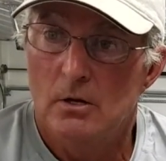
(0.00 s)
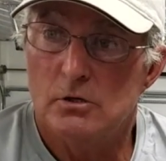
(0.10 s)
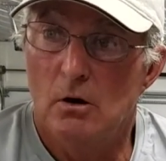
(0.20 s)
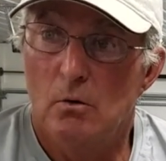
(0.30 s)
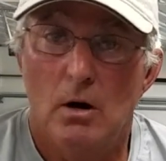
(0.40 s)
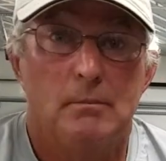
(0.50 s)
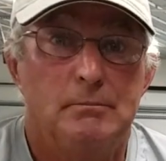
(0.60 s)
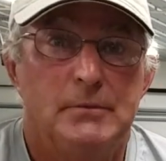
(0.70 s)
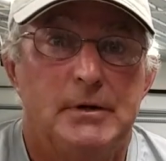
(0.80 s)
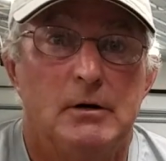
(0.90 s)
So, uh,
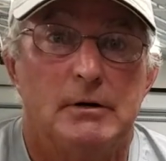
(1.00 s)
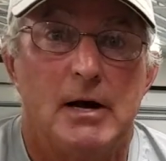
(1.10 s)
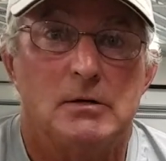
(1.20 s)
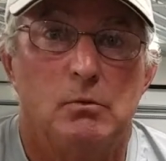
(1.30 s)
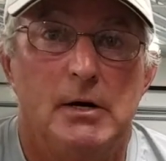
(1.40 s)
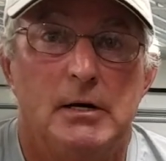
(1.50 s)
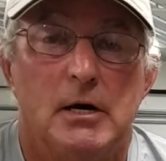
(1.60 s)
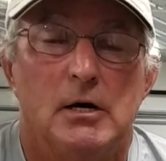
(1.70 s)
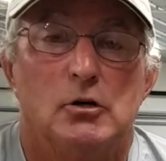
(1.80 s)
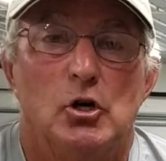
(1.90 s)
till next week,
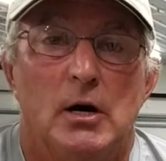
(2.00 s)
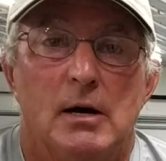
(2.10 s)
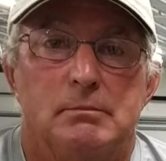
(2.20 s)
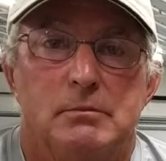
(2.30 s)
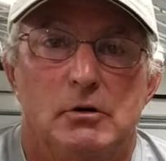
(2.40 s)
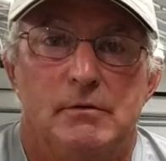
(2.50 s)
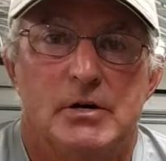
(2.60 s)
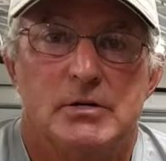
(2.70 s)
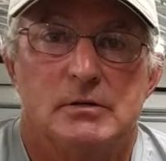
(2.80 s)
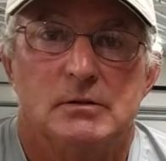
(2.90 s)
uh, good luck, good fishing.